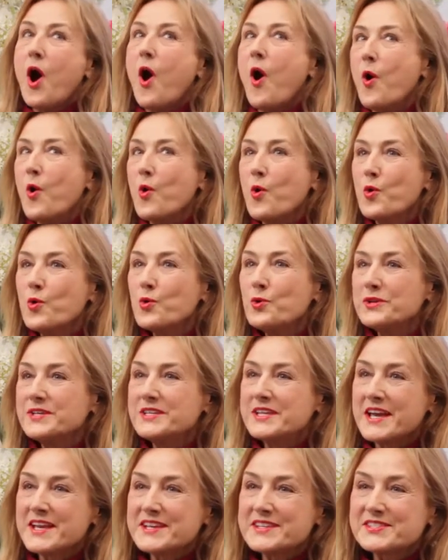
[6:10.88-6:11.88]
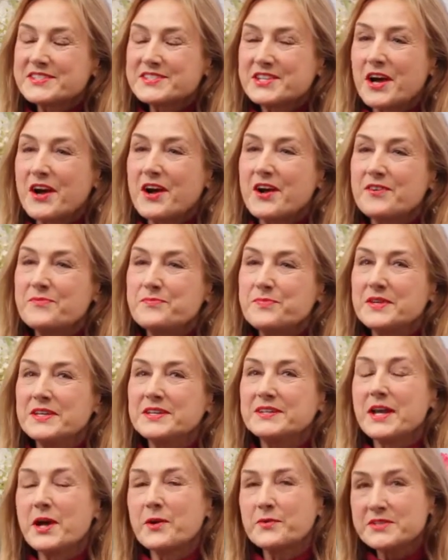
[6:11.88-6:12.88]
Oh, yes, I've been.
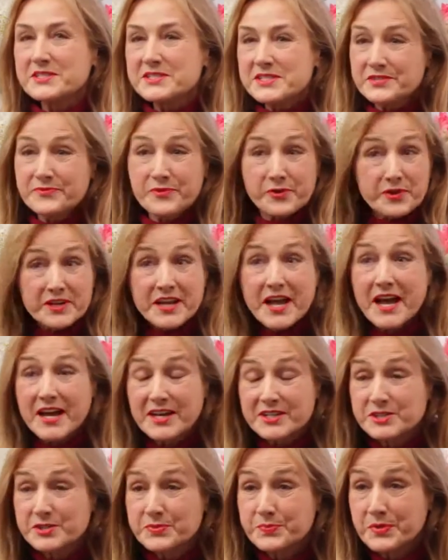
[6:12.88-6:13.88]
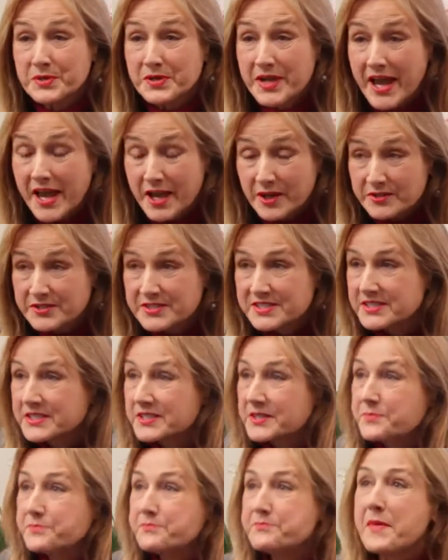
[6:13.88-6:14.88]
Now, this is very hard to pronounce.
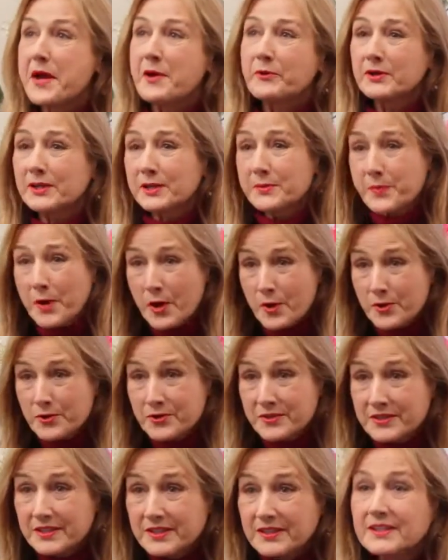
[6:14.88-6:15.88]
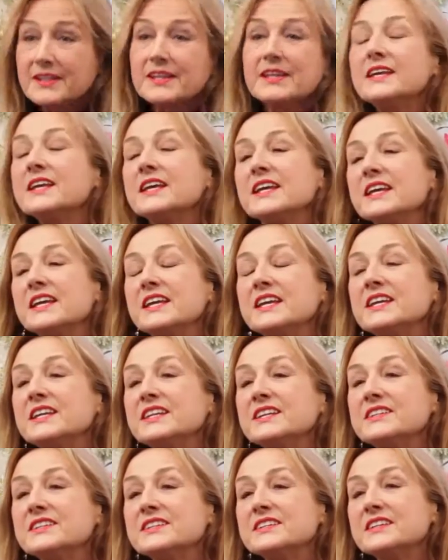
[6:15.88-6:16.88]
Marylebone
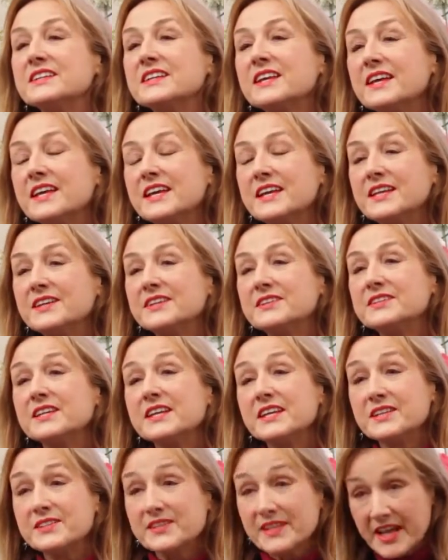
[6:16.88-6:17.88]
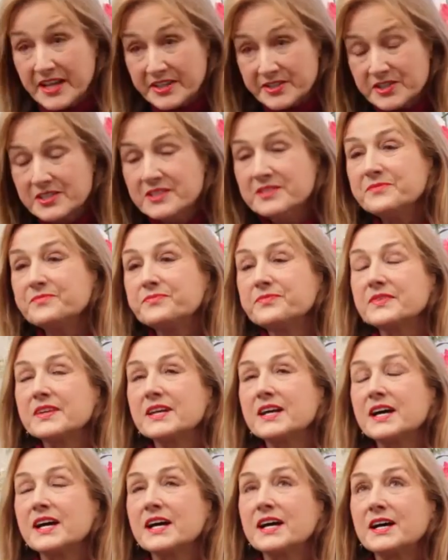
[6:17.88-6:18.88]
in London.
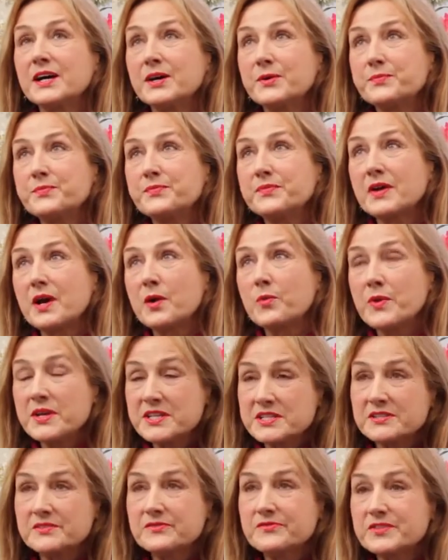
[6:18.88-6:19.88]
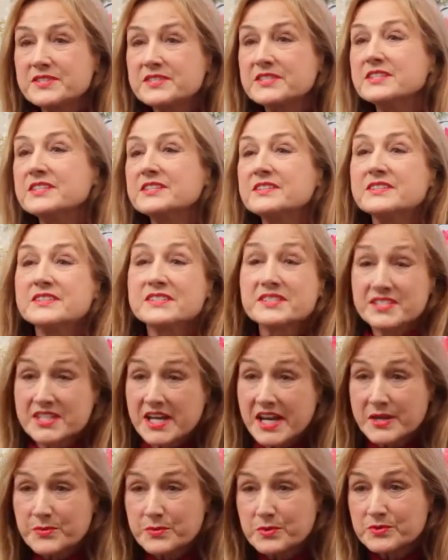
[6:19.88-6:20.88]
I went and visited the
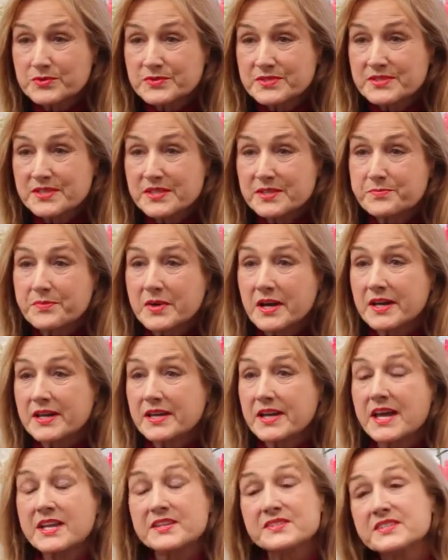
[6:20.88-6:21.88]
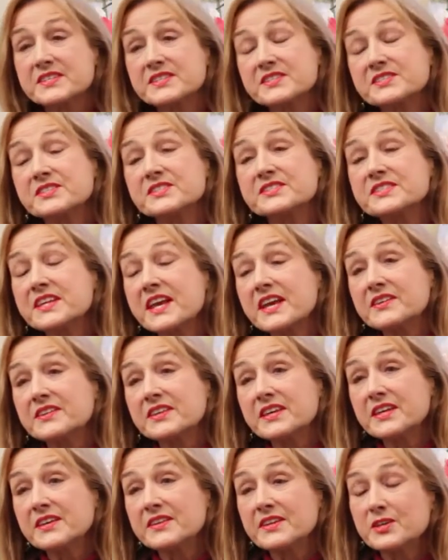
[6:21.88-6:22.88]
stables that my ancestors had
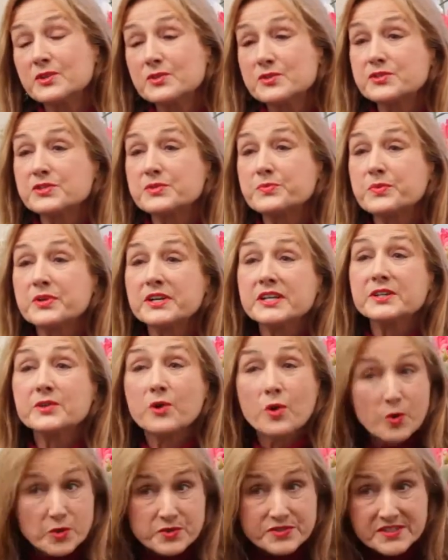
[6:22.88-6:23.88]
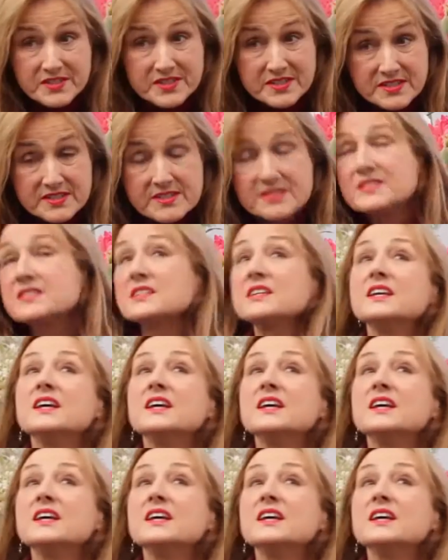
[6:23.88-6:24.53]
there. They used to breed horses